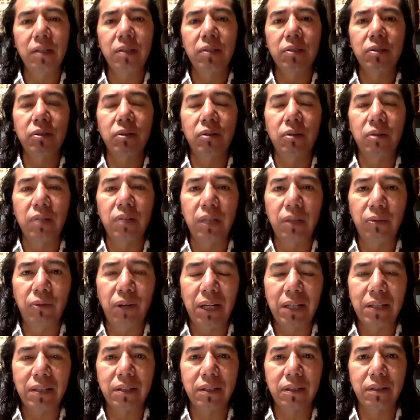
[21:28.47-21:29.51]
So it
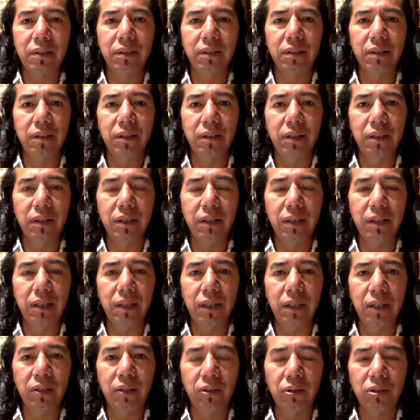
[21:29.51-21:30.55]
was
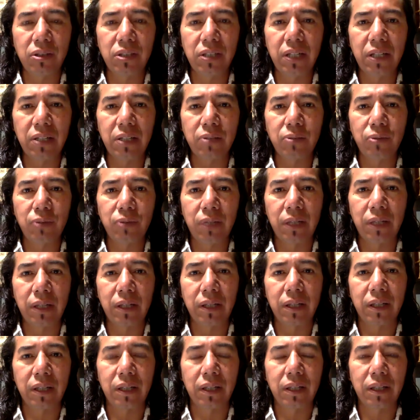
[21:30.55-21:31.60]
in those years
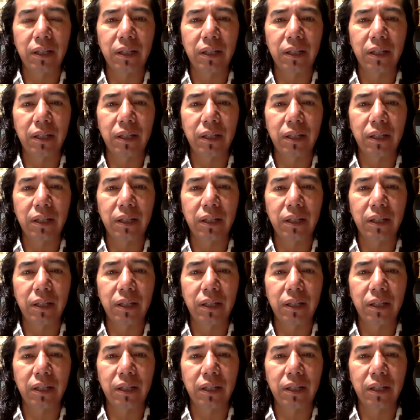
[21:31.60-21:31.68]
where